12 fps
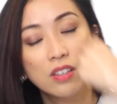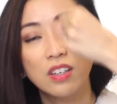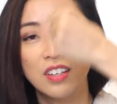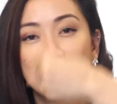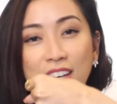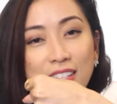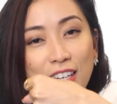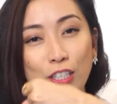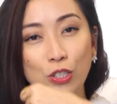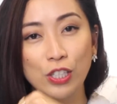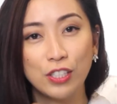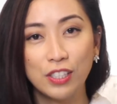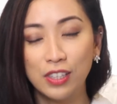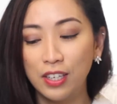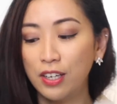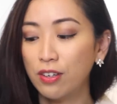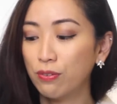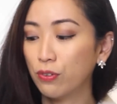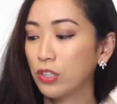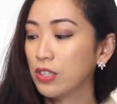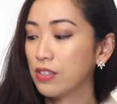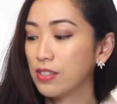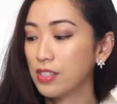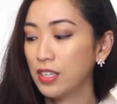a nice hydration layer for
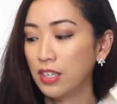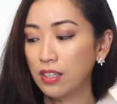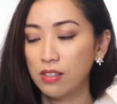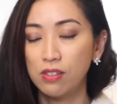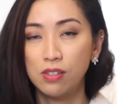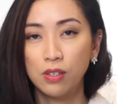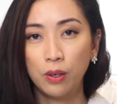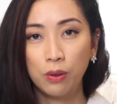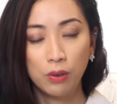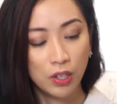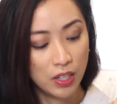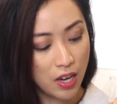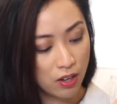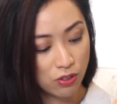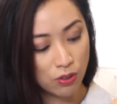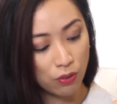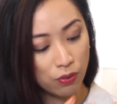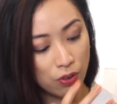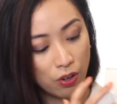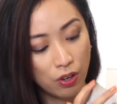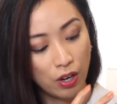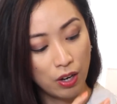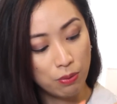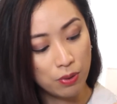your skin. So yeah, so overall
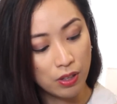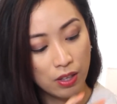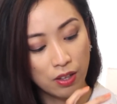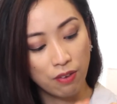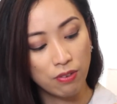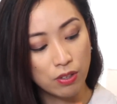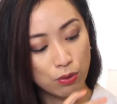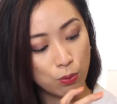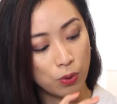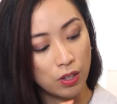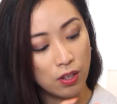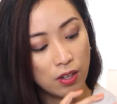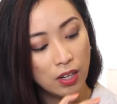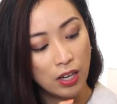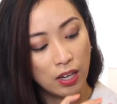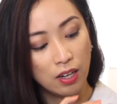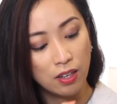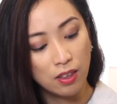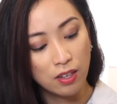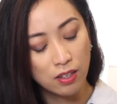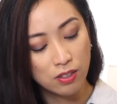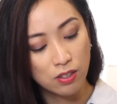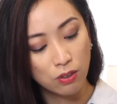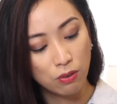I really love this one, and I think
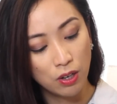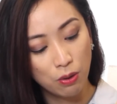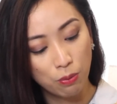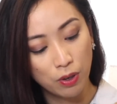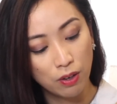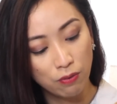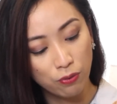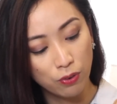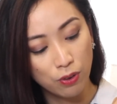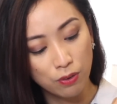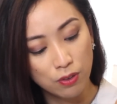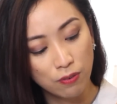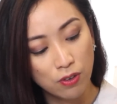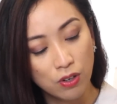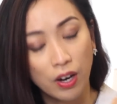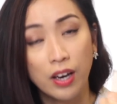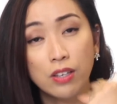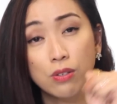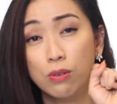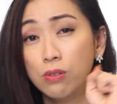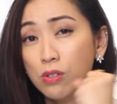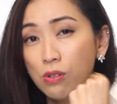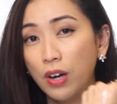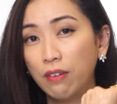it's a great one for those of you guys who
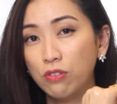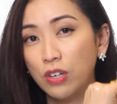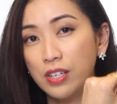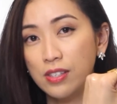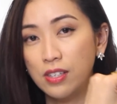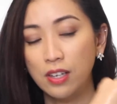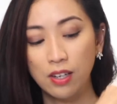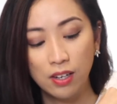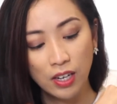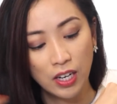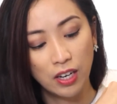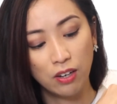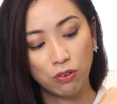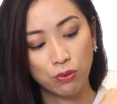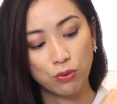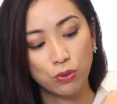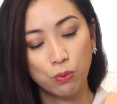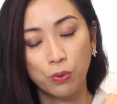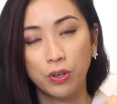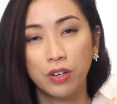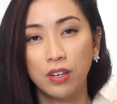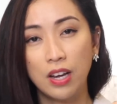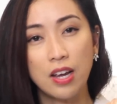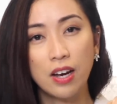do have dry skin and also
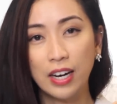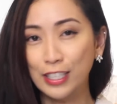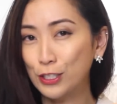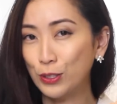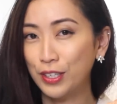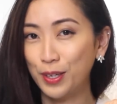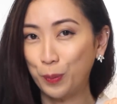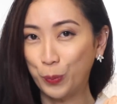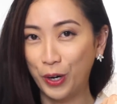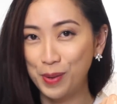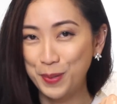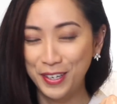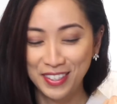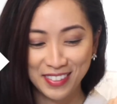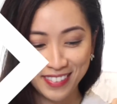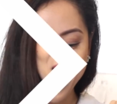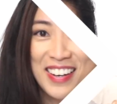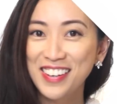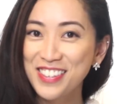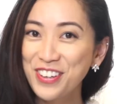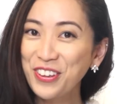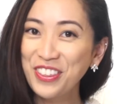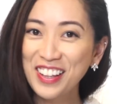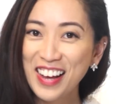want a hydrating primer.
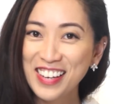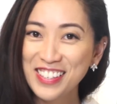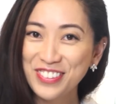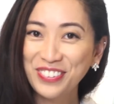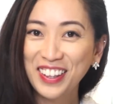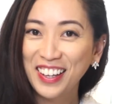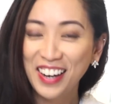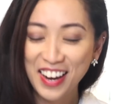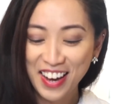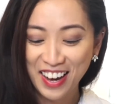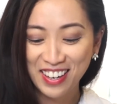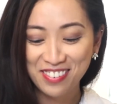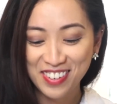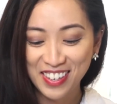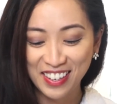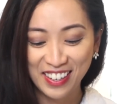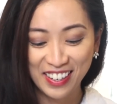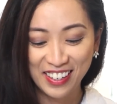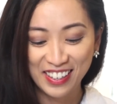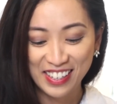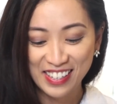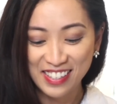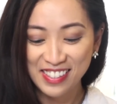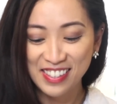So the last one that I have here
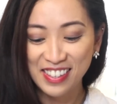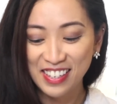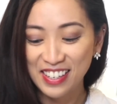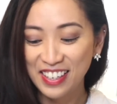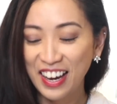is the